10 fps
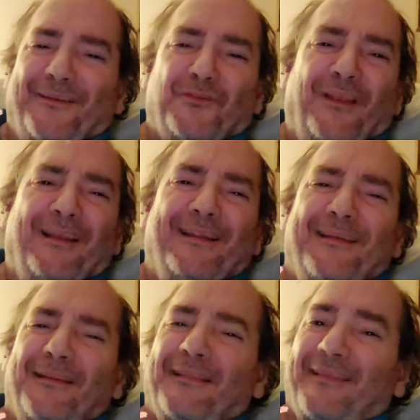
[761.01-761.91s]
and
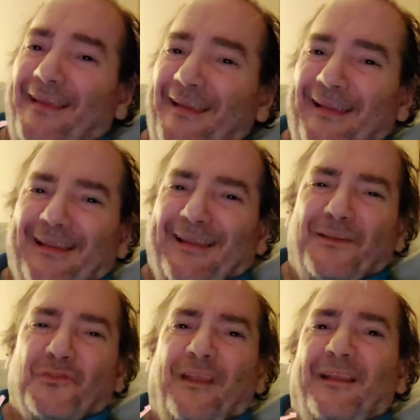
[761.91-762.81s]
trying to think
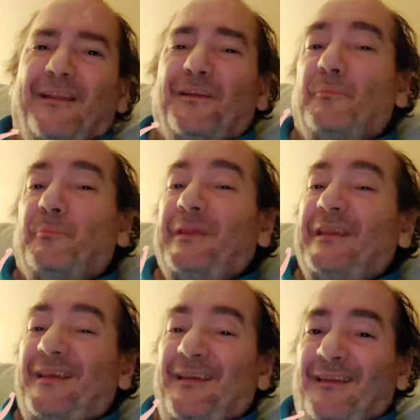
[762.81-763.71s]
and trying to
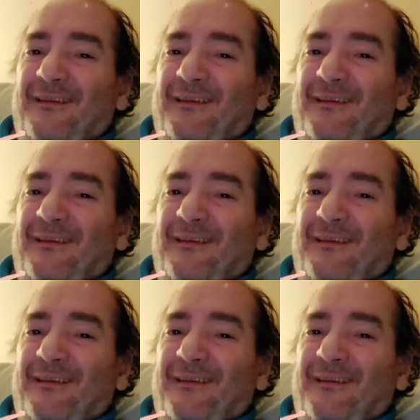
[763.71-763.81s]
be,